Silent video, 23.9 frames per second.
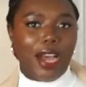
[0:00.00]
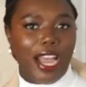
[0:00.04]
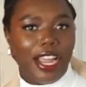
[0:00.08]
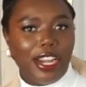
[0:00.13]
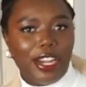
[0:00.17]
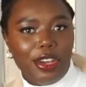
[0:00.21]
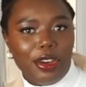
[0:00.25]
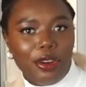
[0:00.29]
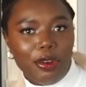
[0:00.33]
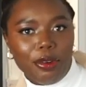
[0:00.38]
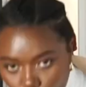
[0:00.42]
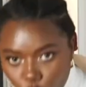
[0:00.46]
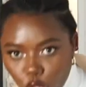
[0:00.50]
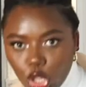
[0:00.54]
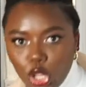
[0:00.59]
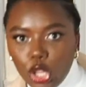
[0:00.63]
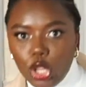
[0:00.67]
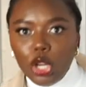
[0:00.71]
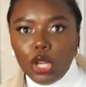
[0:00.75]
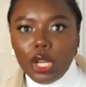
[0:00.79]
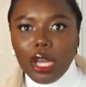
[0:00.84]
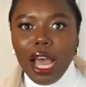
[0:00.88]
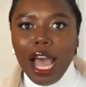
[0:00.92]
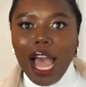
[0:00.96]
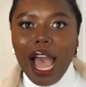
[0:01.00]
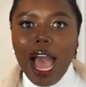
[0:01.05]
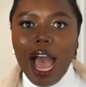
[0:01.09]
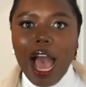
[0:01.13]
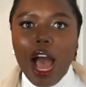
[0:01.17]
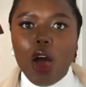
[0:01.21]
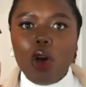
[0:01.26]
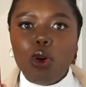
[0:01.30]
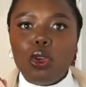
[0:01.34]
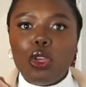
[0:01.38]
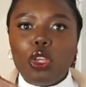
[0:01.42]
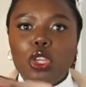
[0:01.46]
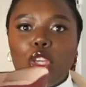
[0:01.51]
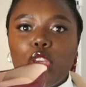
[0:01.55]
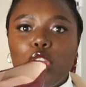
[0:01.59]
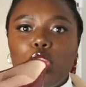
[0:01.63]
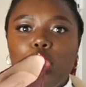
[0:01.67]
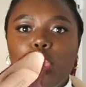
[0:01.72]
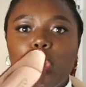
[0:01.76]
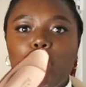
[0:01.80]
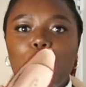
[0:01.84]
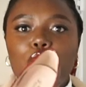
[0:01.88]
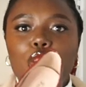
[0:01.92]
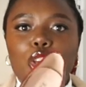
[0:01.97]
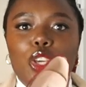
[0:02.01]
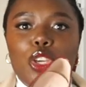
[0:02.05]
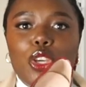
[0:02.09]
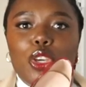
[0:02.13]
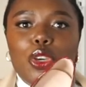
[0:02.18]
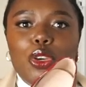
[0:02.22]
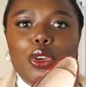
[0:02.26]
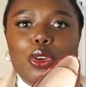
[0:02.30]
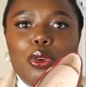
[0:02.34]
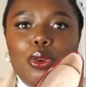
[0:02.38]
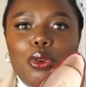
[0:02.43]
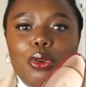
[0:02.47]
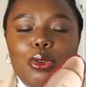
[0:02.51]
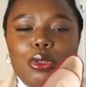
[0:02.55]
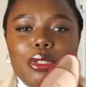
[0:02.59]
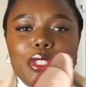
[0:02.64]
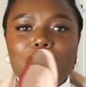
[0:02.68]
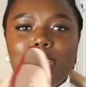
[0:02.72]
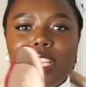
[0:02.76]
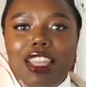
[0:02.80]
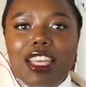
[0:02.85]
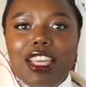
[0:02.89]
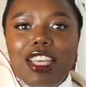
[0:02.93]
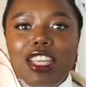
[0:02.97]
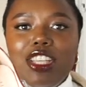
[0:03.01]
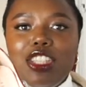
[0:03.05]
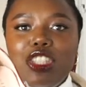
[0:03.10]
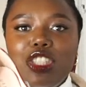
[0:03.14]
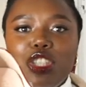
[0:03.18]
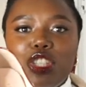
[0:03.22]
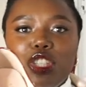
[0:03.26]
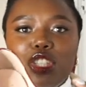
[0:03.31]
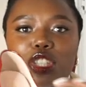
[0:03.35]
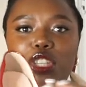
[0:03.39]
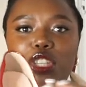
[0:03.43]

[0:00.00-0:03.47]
I know. Look how cute. Cute these